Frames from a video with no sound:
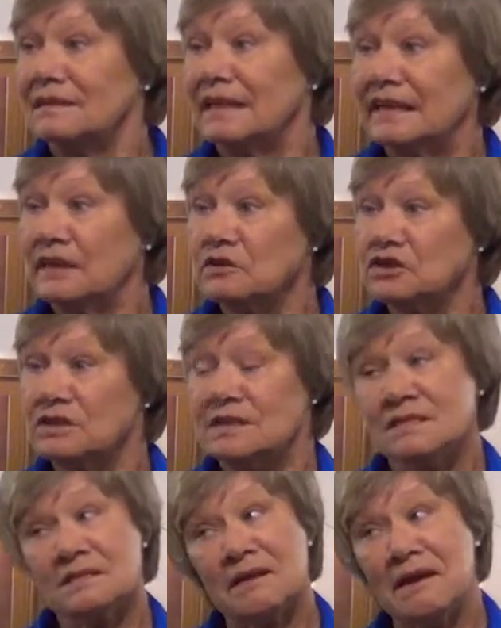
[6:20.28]
he or she
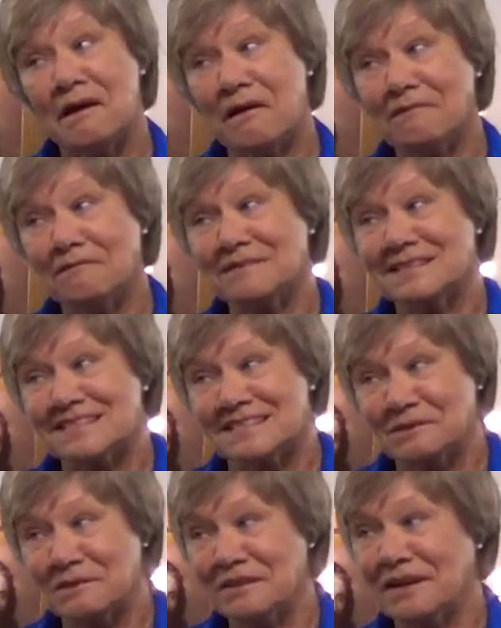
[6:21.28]
is there,
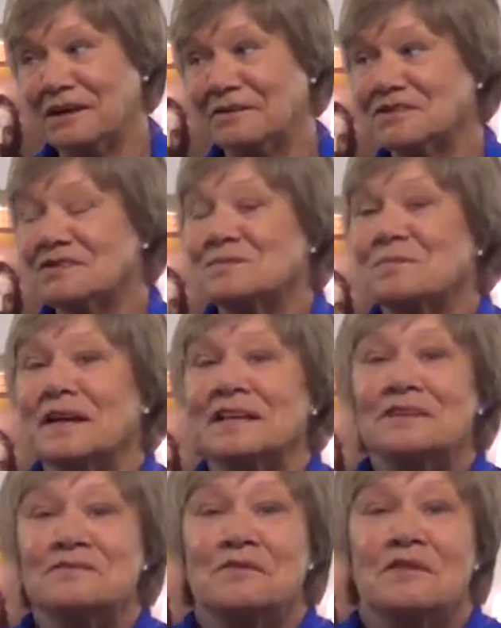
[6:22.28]
still there, just
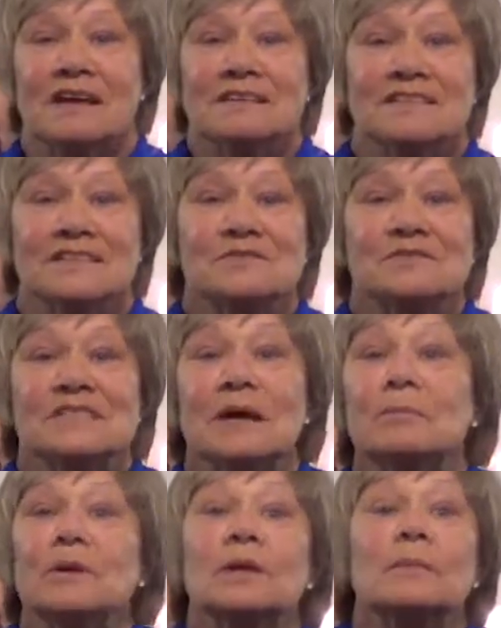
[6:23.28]
waiting for us to
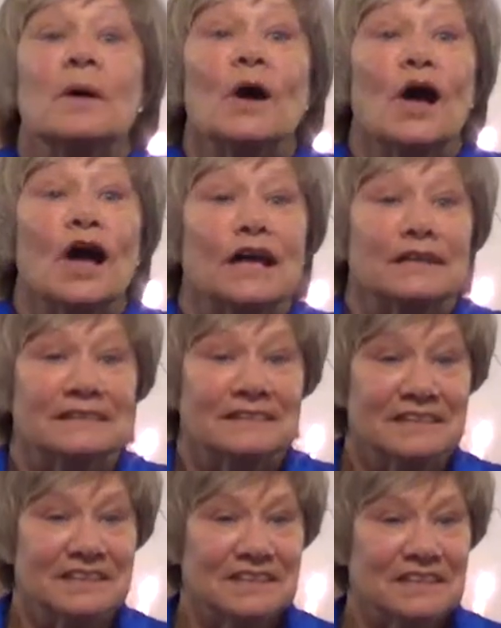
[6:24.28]
stumble upon,
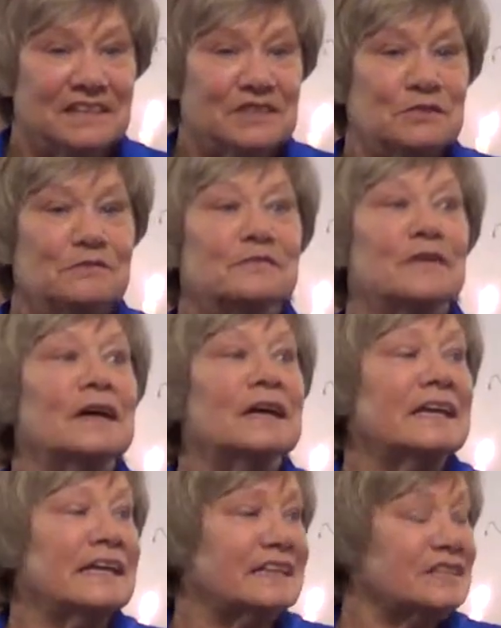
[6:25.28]
to
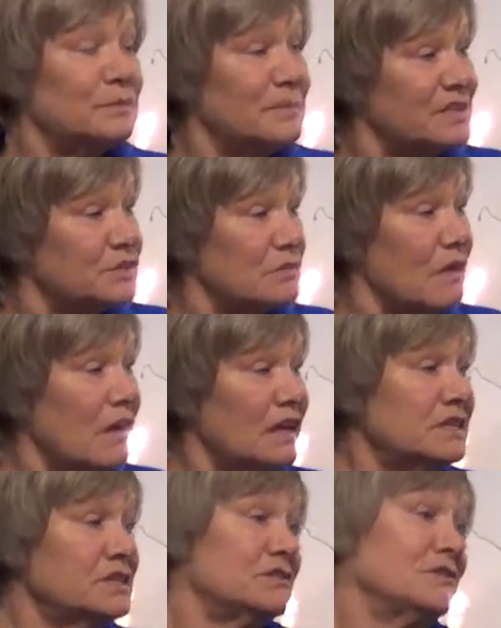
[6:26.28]
find, to be
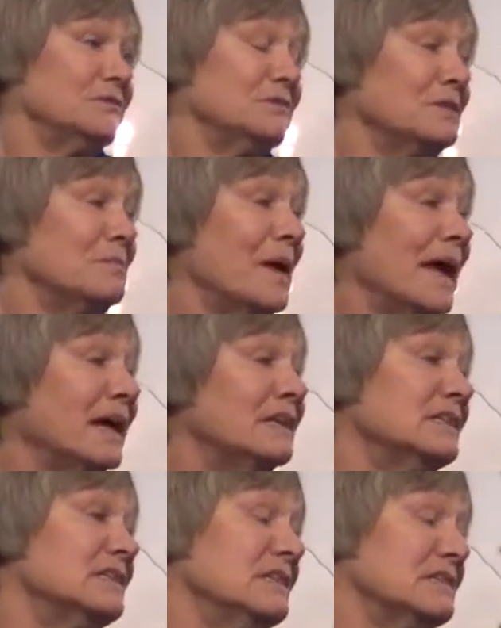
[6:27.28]
drawn to the
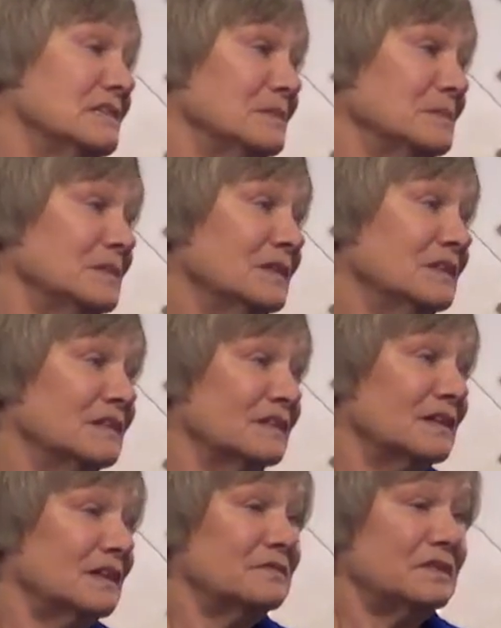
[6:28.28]
magnetism
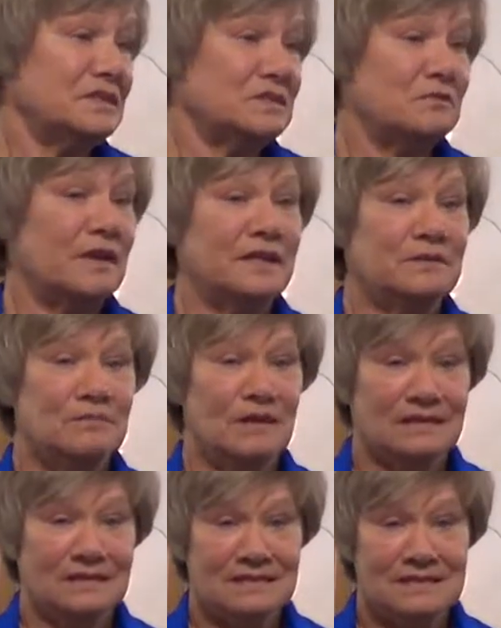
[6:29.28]
of these great
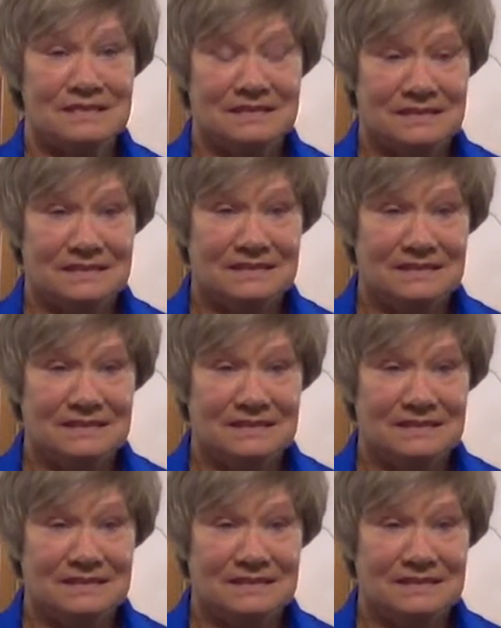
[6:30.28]
ones.